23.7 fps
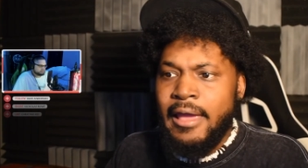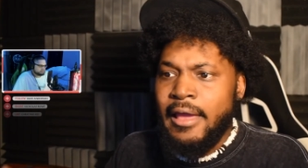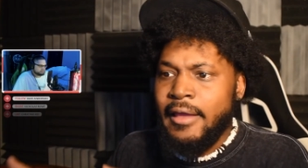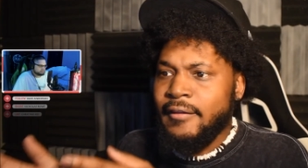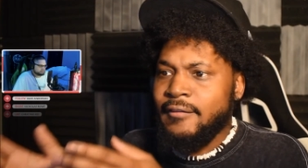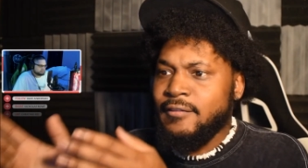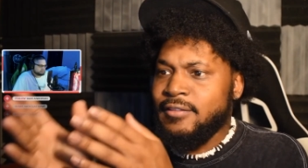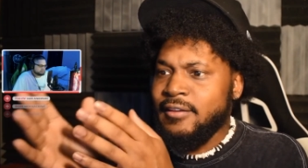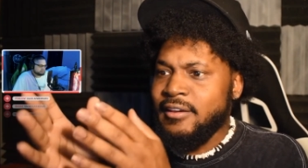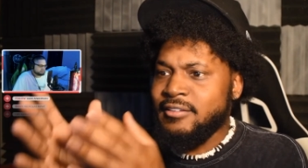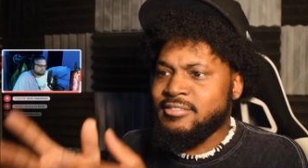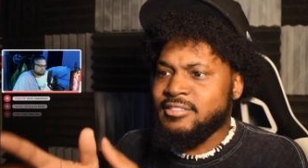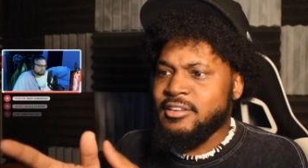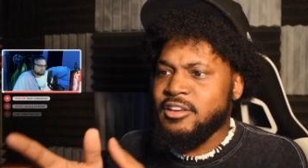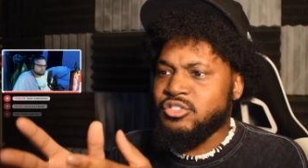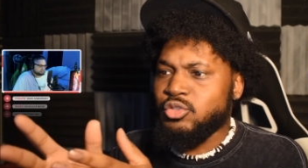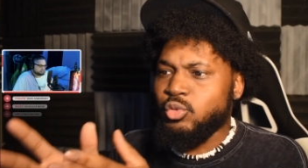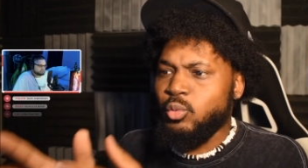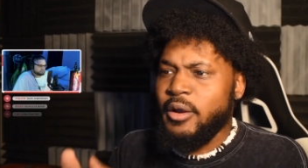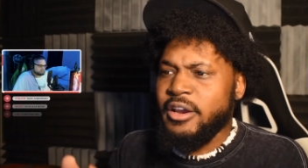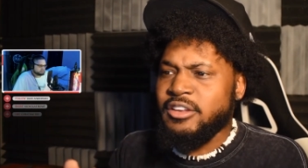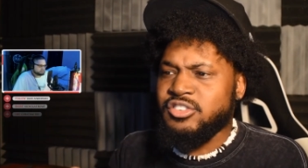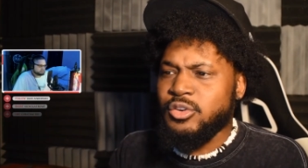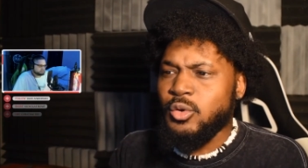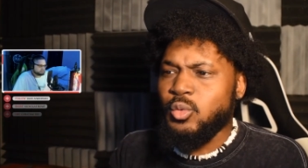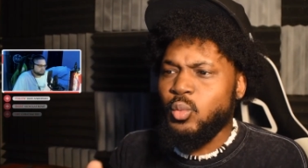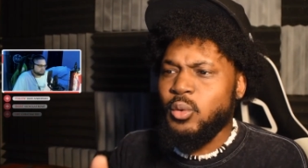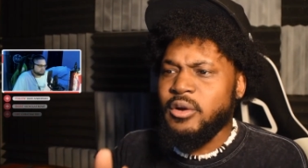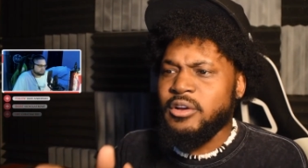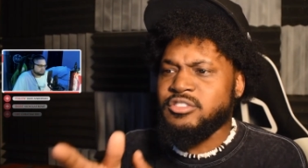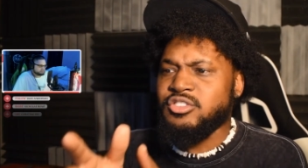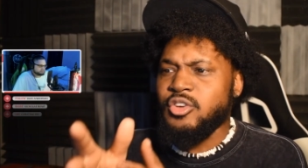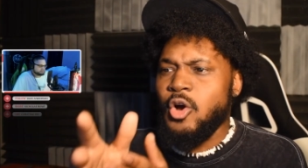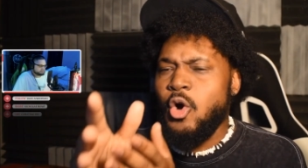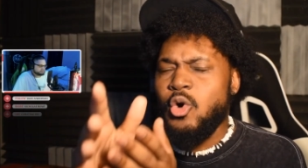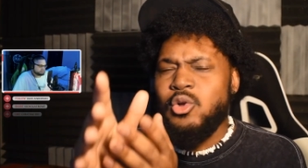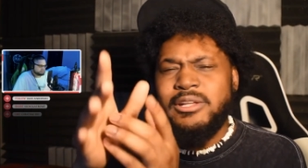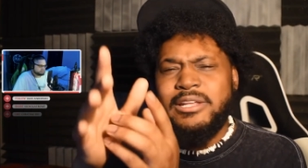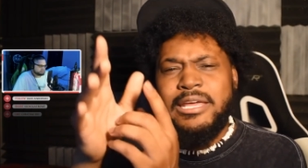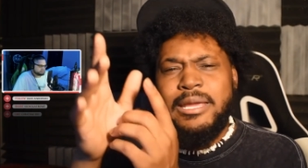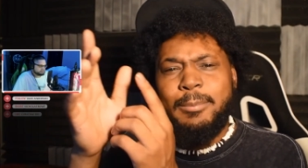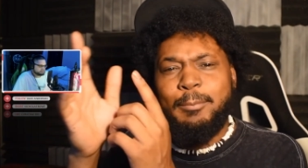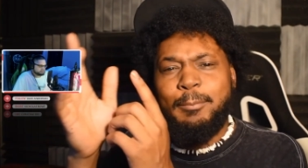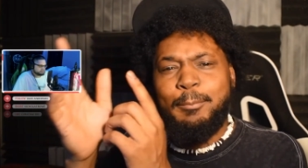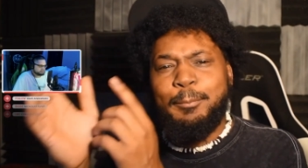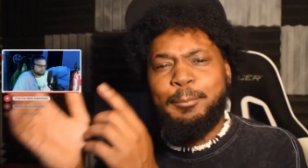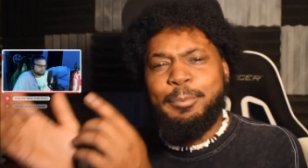This situation was only
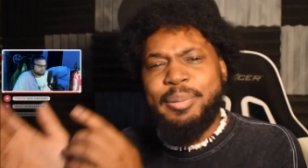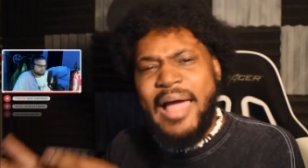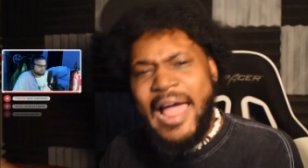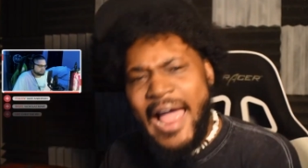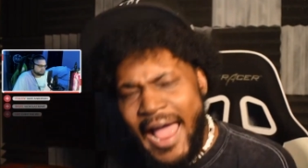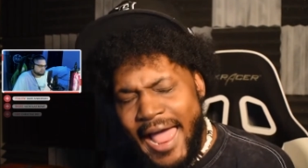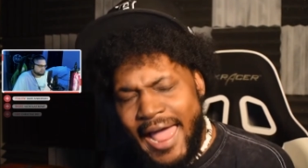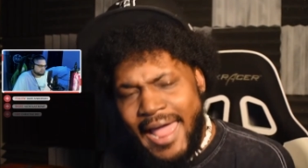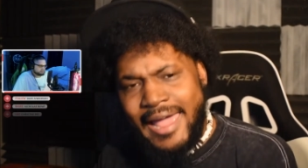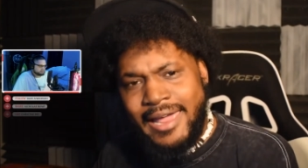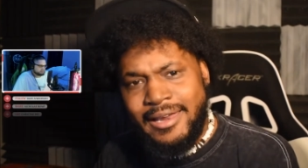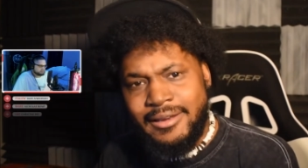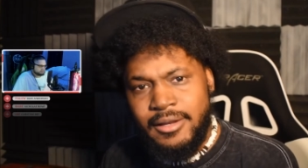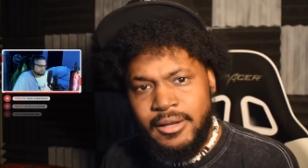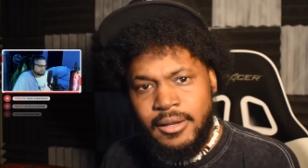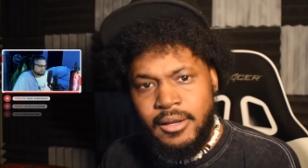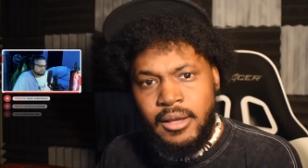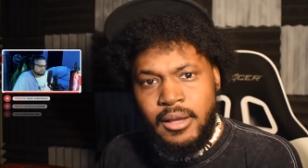bad